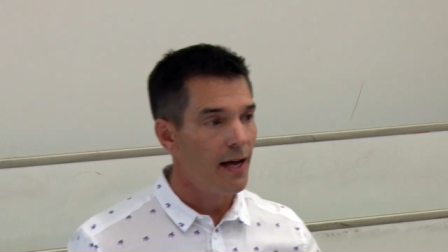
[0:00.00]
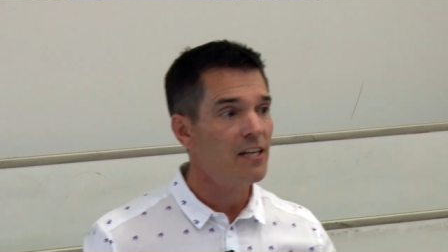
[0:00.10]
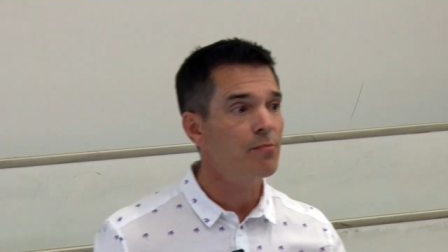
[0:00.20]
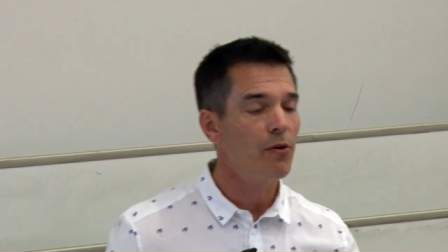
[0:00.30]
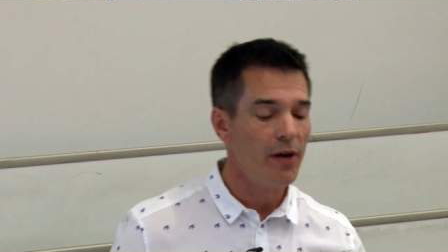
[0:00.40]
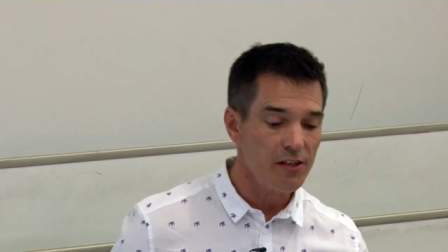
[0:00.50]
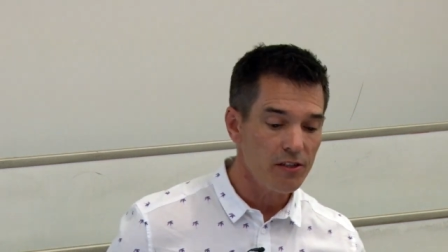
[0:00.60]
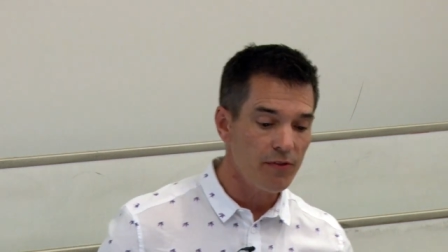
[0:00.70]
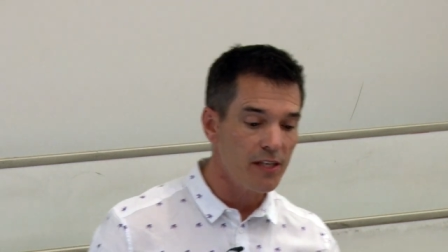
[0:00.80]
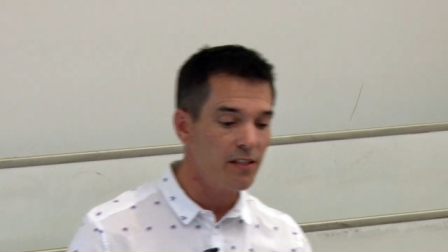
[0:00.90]

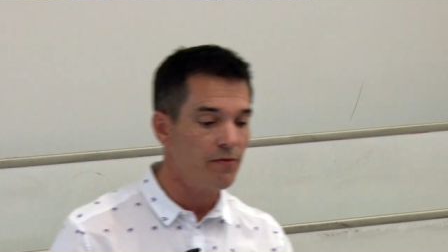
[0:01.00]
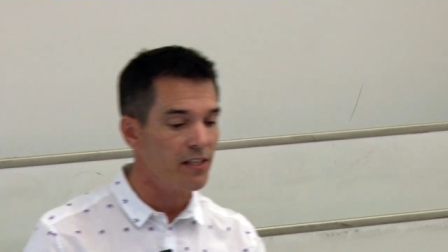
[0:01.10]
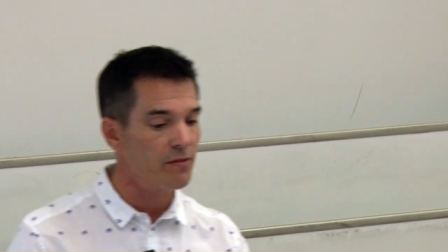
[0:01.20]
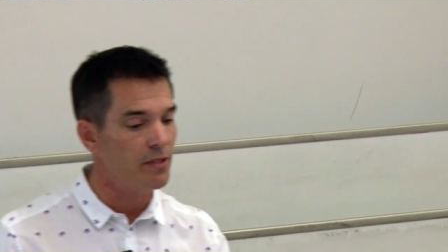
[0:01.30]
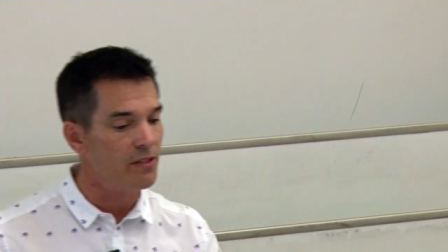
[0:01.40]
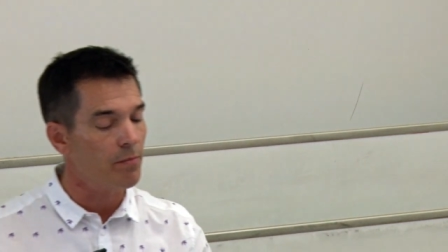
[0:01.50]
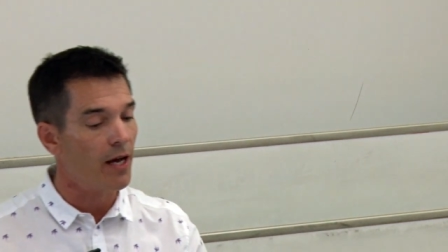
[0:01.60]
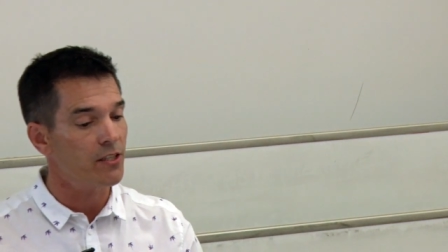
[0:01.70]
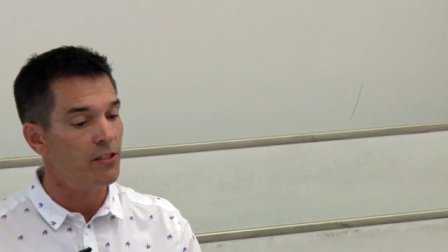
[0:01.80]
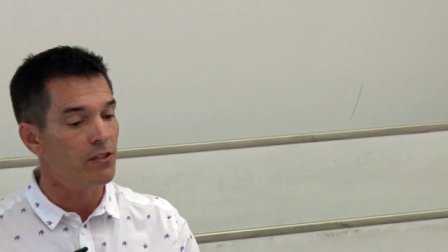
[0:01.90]
Exploration of these investments and
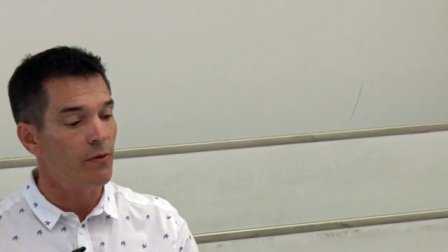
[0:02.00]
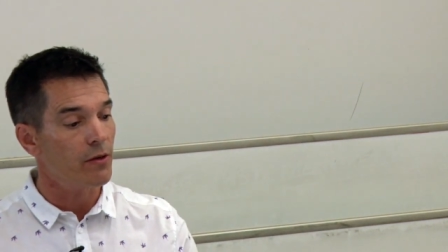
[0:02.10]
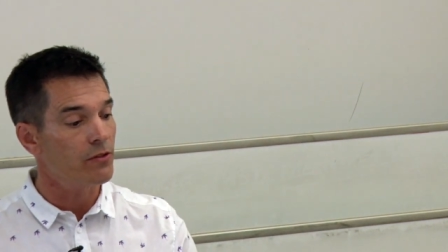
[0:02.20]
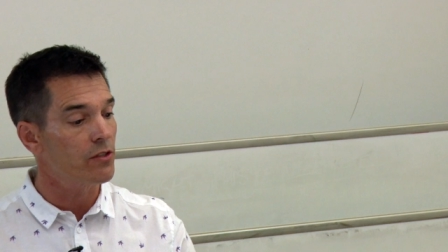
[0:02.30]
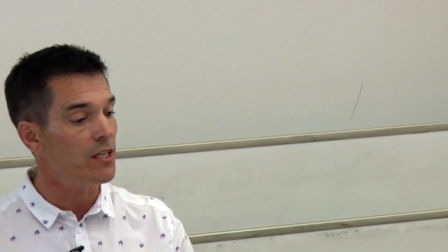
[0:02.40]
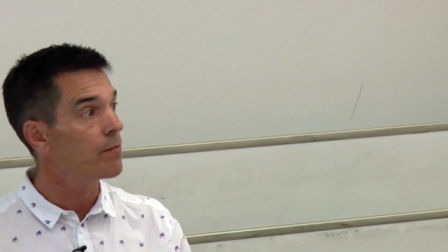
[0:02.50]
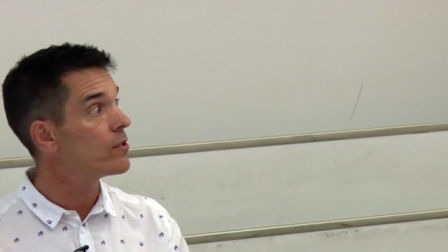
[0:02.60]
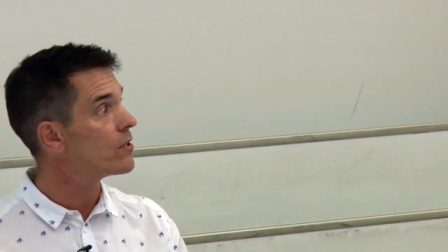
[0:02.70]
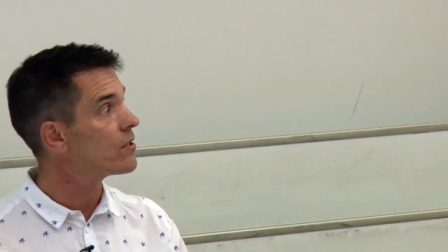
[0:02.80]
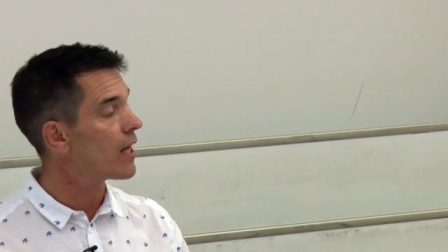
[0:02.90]
passions around such
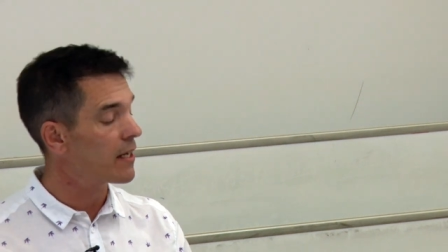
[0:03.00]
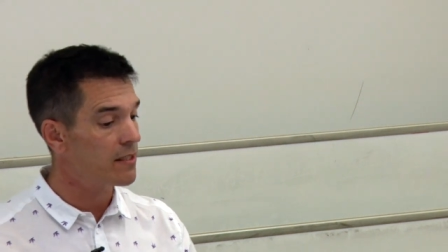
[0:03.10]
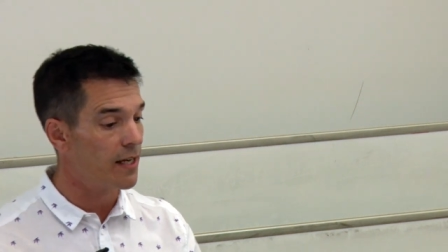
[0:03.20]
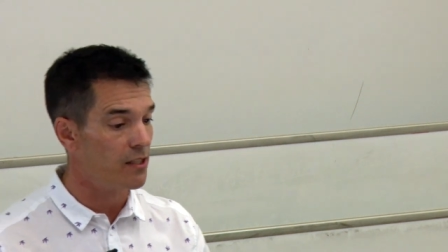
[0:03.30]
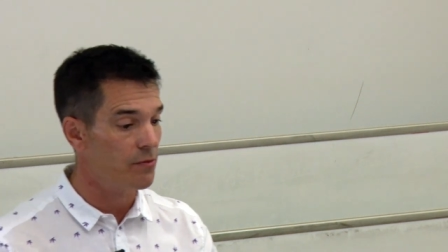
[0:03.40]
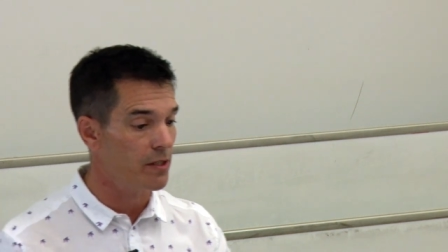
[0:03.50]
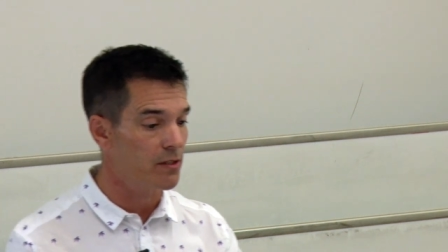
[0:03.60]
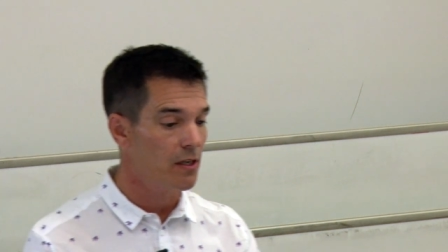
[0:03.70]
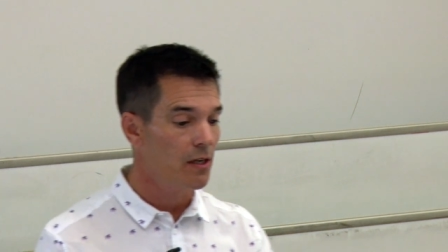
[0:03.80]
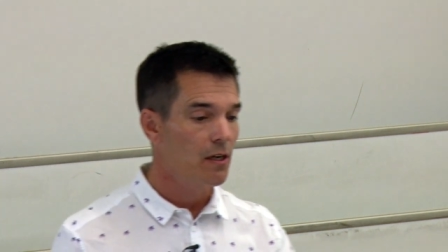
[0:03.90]
images and
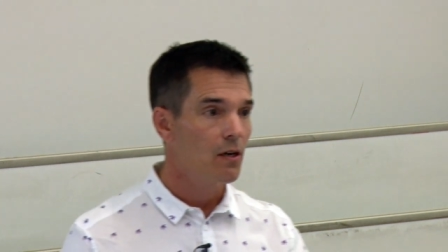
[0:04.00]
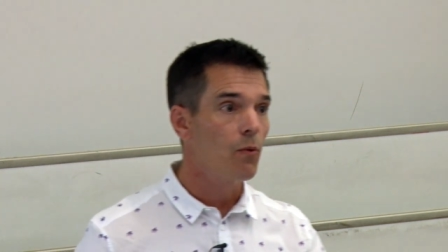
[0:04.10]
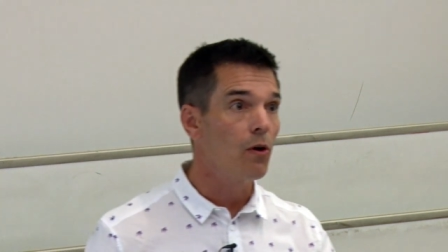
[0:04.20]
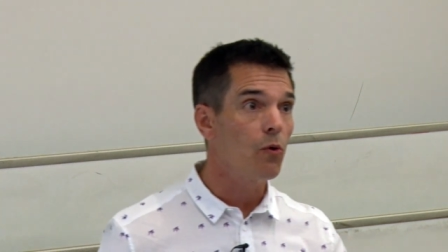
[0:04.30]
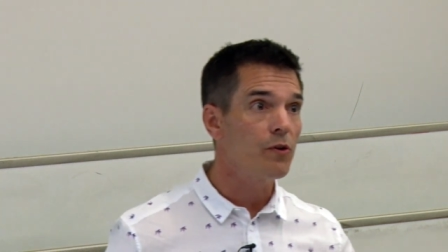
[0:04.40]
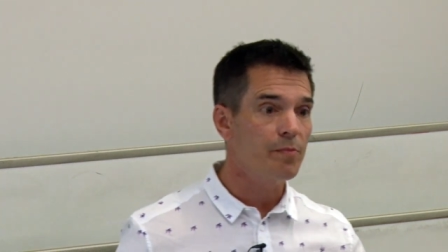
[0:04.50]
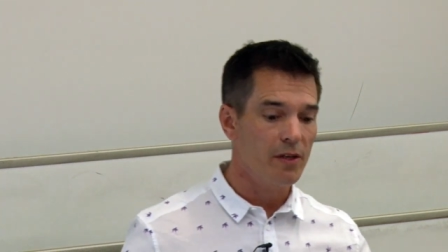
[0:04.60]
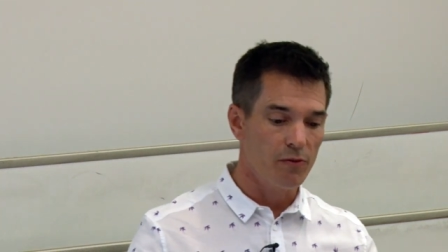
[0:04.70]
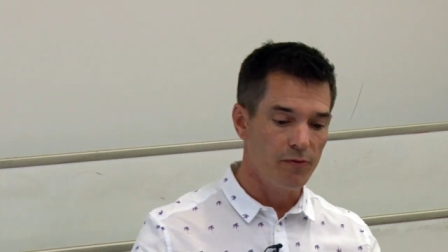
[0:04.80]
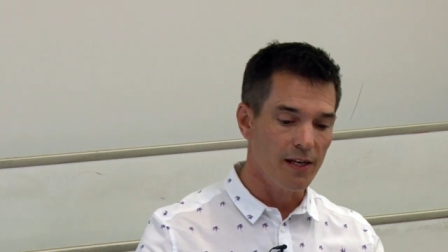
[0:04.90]
attachments will always
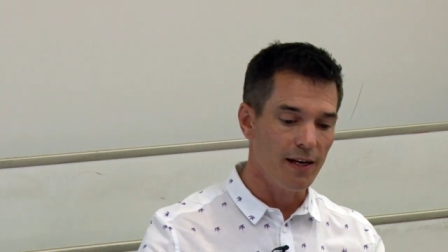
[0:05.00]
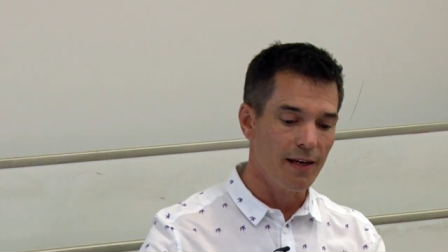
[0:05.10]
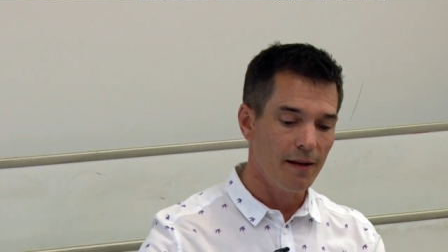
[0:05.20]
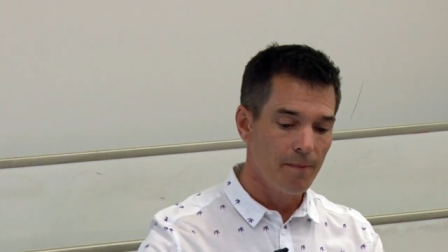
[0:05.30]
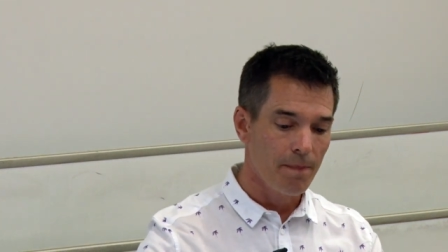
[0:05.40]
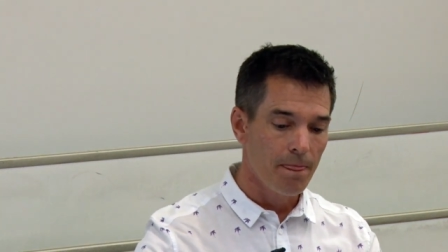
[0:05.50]
be revealing.